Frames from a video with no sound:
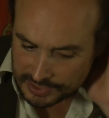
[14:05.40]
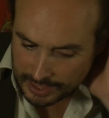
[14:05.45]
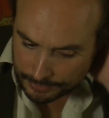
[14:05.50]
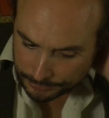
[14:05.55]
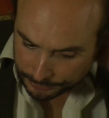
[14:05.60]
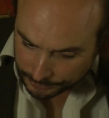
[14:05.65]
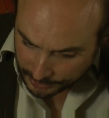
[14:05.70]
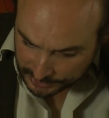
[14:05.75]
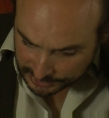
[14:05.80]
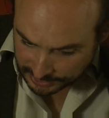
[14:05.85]
I
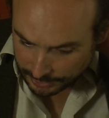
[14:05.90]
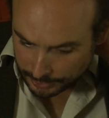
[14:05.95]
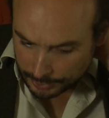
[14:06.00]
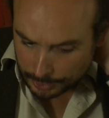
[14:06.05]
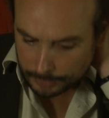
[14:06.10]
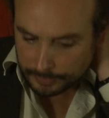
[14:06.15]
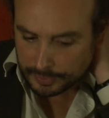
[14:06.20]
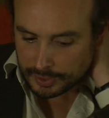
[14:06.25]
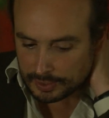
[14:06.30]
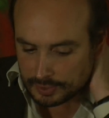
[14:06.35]
first
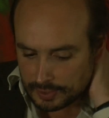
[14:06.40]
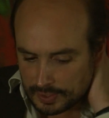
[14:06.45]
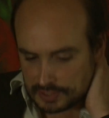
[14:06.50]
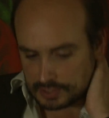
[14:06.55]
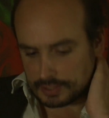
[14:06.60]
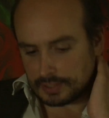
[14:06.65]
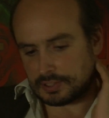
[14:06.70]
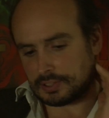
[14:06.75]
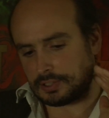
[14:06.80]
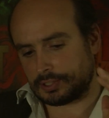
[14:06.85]
heard of it in
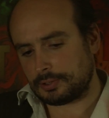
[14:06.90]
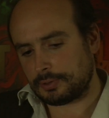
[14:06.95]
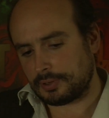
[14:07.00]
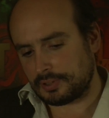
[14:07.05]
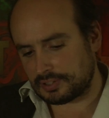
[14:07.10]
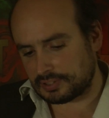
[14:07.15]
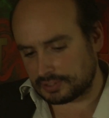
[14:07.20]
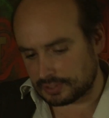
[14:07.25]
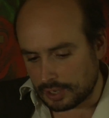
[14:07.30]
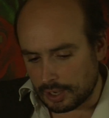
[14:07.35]
1992 at
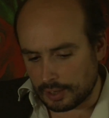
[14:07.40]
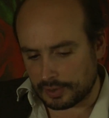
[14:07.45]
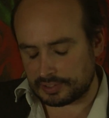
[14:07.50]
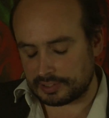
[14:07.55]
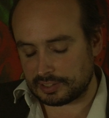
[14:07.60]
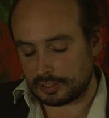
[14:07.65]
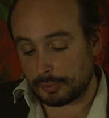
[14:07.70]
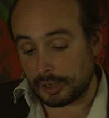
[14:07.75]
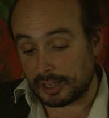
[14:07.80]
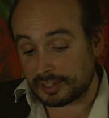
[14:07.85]
the Scala
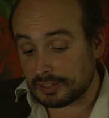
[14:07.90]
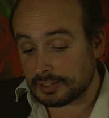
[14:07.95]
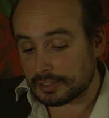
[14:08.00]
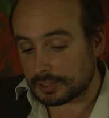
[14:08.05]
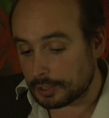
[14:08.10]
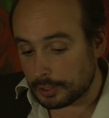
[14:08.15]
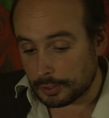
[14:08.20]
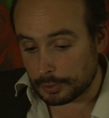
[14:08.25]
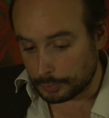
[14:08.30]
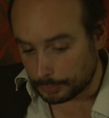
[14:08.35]
Cinema. I didn't
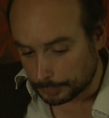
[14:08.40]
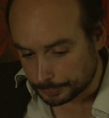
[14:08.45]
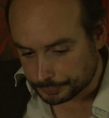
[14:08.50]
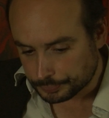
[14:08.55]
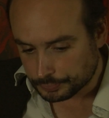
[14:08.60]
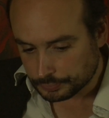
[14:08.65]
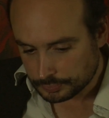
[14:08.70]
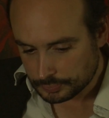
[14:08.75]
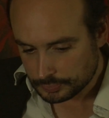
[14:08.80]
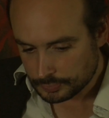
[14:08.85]
go.
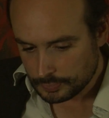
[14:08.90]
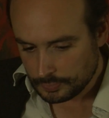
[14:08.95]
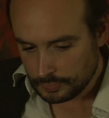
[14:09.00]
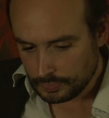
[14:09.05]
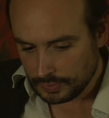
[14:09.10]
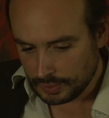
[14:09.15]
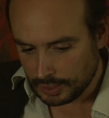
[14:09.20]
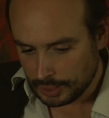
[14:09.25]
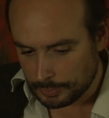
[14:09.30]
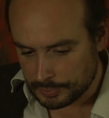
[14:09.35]

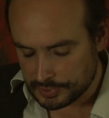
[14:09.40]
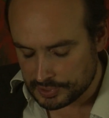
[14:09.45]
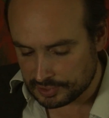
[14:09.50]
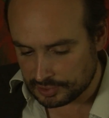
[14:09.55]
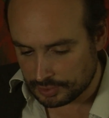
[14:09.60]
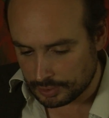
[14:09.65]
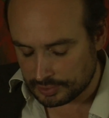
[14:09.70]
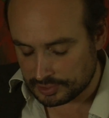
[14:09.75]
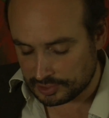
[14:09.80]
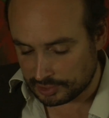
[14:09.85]
It
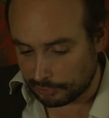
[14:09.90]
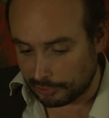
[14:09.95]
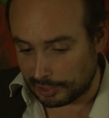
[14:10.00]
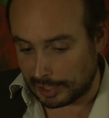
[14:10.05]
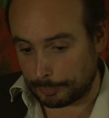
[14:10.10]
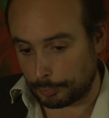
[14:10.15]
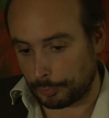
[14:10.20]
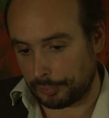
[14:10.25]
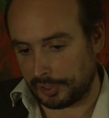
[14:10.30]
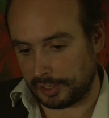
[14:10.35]
was
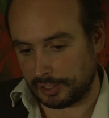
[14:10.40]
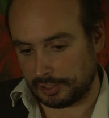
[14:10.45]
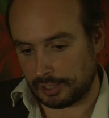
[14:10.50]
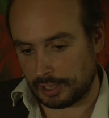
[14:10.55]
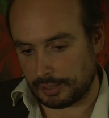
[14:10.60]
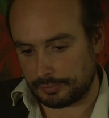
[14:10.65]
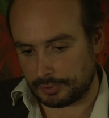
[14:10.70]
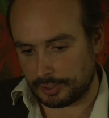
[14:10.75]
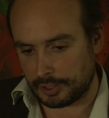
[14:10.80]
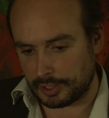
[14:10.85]
Stereolab were playing
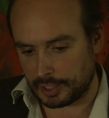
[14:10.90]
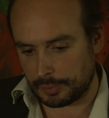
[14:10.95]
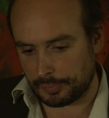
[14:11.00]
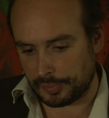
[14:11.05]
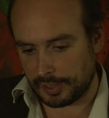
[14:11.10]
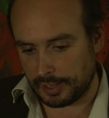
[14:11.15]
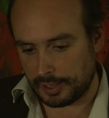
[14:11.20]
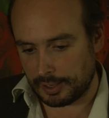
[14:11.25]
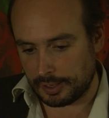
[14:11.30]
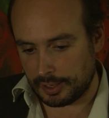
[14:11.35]
live in Huggy
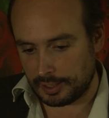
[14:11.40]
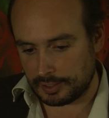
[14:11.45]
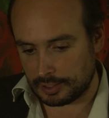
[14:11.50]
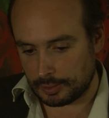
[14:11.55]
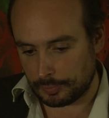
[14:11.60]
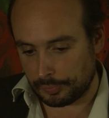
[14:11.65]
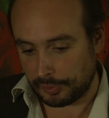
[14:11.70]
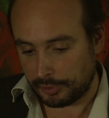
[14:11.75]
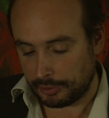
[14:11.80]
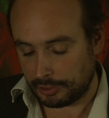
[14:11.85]
Bear, and
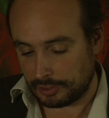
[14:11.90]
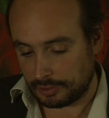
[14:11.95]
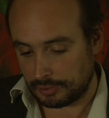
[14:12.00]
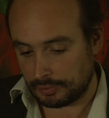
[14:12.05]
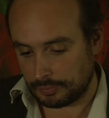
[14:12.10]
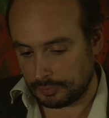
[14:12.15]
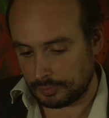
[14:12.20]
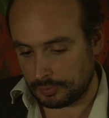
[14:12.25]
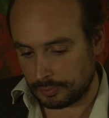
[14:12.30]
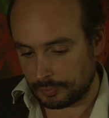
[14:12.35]
they played
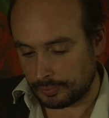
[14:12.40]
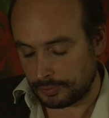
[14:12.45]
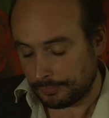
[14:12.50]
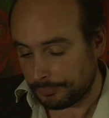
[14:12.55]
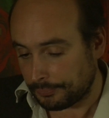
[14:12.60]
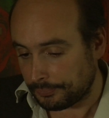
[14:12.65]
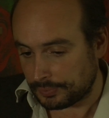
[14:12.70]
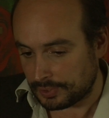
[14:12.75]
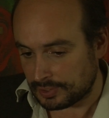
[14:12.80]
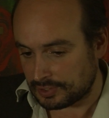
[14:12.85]

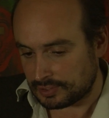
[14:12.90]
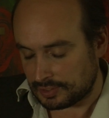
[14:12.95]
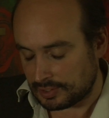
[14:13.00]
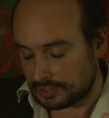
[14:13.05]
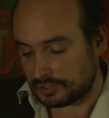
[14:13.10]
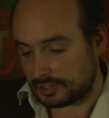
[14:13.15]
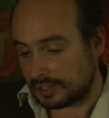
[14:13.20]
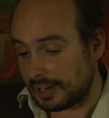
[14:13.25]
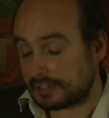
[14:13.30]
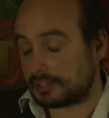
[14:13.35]
the
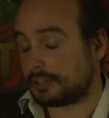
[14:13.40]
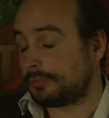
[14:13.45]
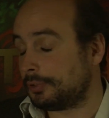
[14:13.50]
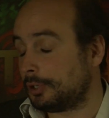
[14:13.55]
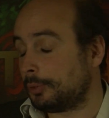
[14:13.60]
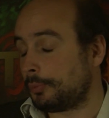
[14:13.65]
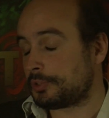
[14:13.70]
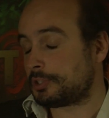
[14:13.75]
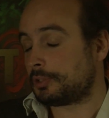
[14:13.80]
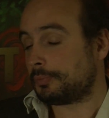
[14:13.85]
selected
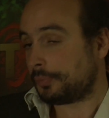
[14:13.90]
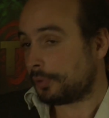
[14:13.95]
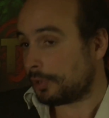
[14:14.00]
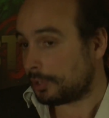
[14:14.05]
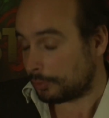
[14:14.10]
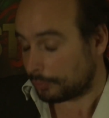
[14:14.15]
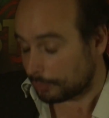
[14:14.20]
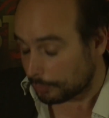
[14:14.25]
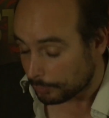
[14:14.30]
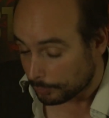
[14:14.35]
film was the
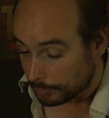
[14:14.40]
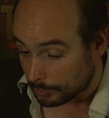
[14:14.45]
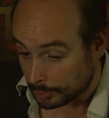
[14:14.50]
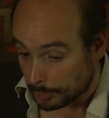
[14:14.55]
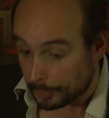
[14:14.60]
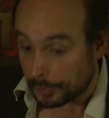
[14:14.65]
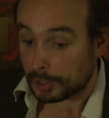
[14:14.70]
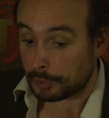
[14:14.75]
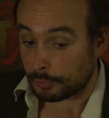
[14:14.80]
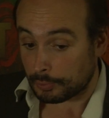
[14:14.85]
Bird
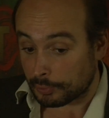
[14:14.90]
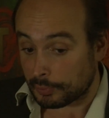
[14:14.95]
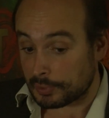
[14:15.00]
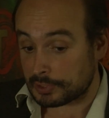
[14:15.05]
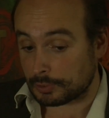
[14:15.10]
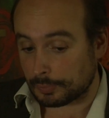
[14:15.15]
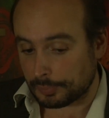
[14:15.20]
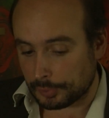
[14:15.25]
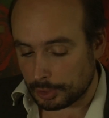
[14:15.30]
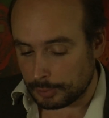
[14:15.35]
with the
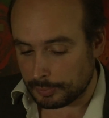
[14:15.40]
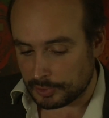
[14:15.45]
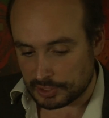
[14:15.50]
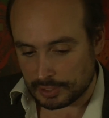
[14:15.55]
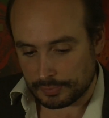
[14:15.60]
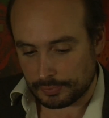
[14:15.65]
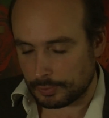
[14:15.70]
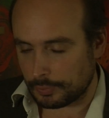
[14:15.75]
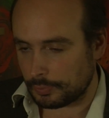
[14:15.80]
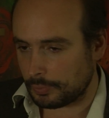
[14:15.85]
Crystal Plumage, and
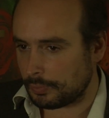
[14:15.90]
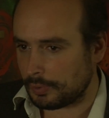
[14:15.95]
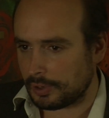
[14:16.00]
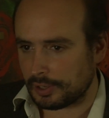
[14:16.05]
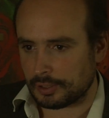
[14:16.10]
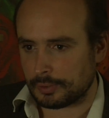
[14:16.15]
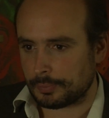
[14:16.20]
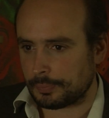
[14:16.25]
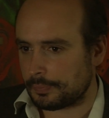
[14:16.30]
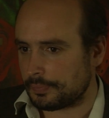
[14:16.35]
I thought,
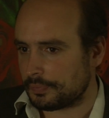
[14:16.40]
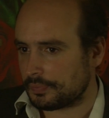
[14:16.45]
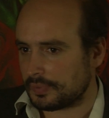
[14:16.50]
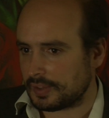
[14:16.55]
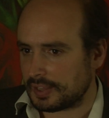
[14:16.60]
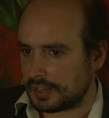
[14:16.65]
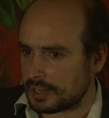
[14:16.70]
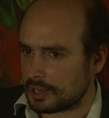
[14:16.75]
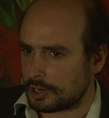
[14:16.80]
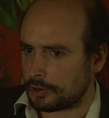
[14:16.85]
what a
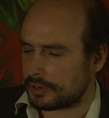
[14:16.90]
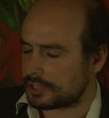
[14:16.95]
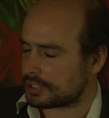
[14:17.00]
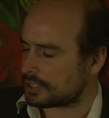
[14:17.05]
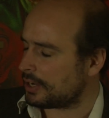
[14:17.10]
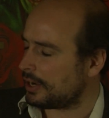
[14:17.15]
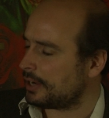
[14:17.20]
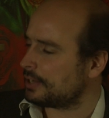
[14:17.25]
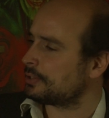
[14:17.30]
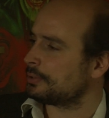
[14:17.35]
eerie
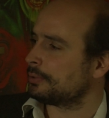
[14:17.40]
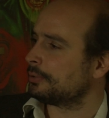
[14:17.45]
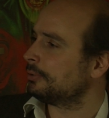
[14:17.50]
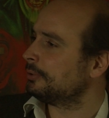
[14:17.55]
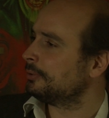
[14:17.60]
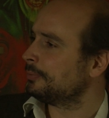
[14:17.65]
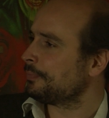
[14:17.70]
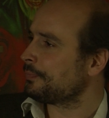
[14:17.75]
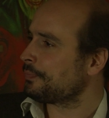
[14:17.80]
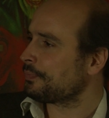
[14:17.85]
title.
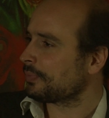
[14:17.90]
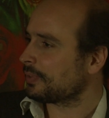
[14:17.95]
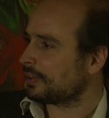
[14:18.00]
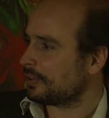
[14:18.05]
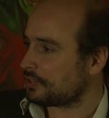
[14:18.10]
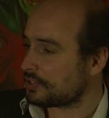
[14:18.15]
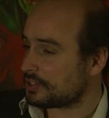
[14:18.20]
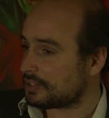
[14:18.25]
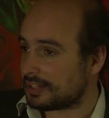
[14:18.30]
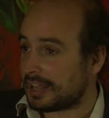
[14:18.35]

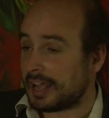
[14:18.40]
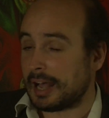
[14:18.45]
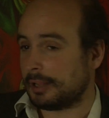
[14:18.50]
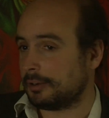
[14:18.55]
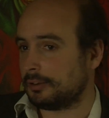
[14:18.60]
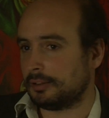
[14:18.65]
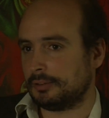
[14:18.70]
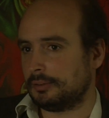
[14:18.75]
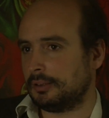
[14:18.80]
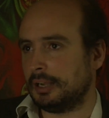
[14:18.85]
And just
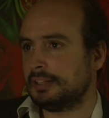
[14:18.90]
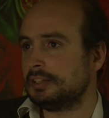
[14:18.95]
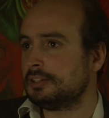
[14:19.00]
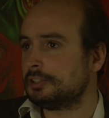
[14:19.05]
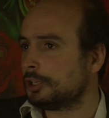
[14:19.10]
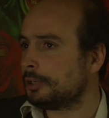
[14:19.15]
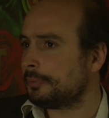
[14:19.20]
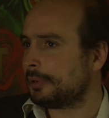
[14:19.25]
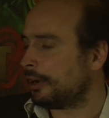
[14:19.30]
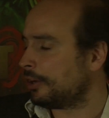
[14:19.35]
that, I didn't
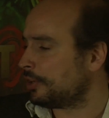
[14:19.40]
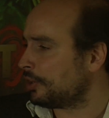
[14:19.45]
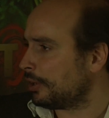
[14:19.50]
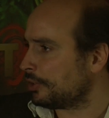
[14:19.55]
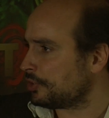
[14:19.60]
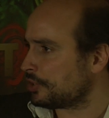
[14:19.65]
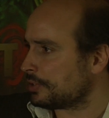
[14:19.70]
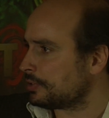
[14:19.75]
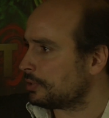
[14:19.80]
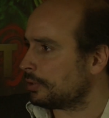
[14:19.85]
know about
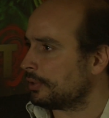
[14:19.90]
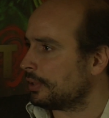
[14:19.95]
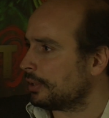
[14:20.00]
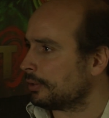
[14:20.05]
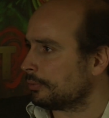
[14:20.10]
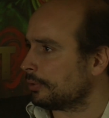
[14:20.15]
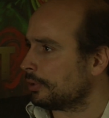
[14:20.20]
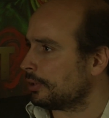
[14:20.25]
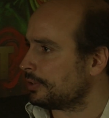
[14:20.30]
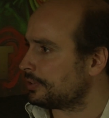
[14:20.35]
Argento
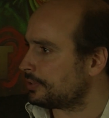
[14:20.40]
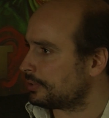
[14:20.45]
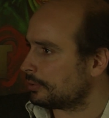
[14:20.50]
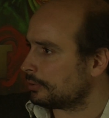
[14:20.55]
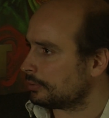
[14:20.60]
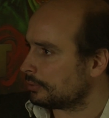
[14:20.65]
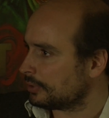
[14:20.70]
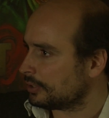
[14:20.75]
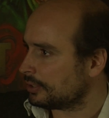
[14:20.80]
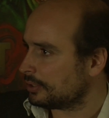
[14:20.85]
then really,
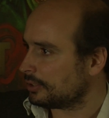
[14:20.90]
so